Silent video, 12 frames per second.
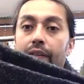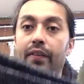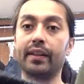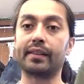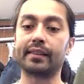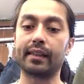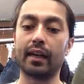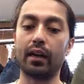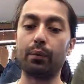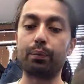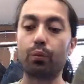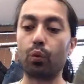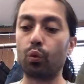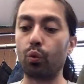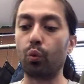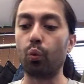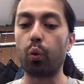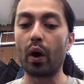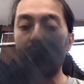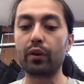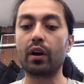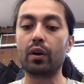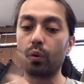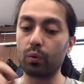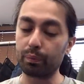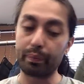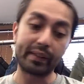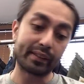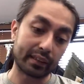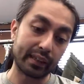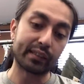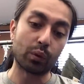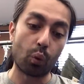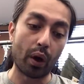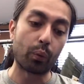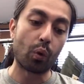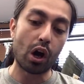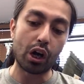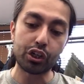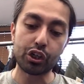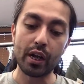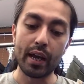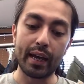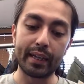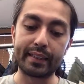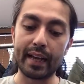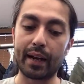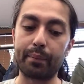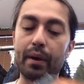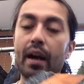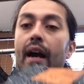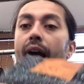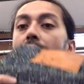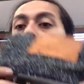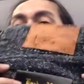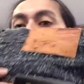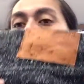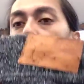this uh, one, basically it's a one wash denim headed